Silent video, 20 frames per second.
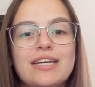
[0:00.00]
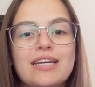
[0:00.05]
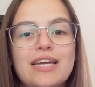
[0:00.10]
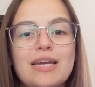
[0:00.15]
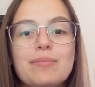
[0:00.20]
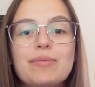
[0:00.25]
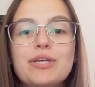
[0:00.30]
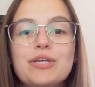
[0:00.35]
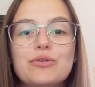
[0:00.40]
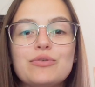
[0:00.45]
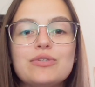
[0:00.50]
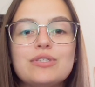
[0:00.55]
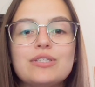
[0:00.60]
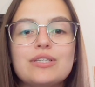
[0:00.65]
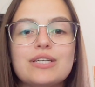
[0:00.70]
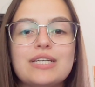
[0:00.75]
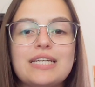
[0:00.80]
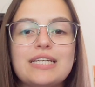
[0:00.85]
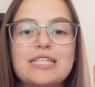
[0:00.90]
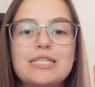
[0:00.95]
can be used
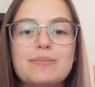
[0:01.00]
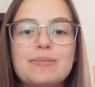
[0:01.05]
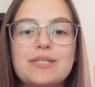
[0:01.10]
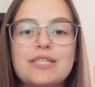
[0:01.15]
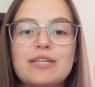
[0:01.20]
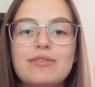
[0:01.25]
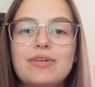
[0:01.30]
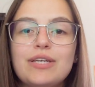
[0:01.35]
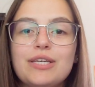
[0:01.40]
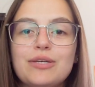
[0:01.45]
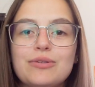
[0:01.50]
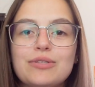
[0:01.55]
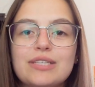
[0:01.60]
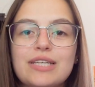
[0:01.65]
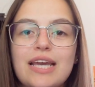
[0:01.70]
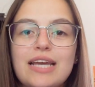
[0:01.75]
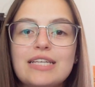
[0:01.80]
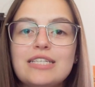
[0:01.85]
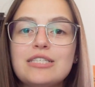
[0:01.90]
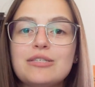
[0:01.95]
in a specific use
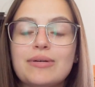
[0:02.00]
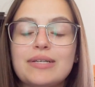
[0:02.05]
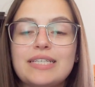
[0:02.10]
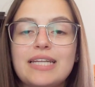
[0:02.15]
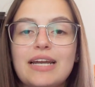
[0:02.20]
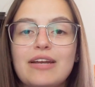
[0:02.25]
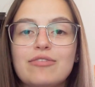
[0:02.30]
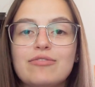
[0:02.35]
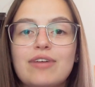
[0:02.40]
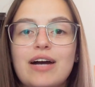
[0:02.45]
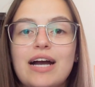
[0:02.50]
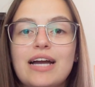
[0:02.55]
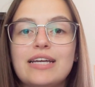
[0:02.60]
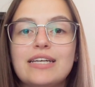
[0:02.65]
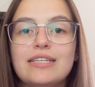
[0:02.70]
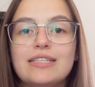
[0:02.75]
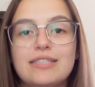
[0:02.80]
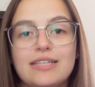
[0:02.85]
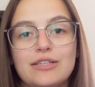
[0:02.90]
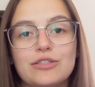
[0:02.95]
case to
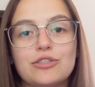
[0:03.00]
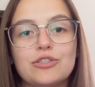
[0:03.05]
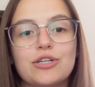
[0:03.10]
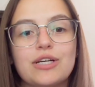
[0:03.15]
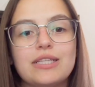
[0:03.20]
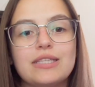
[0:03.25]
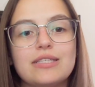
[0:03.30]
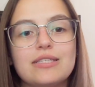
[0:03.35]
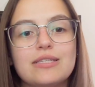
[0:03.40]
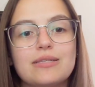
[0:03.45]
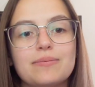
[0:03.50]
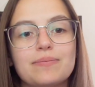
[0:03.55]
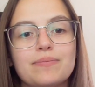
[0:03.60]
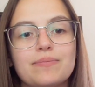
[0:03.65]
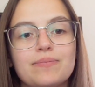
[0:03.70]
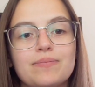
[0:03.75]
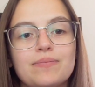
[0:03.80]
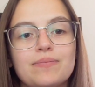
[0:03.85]
identify sales trends.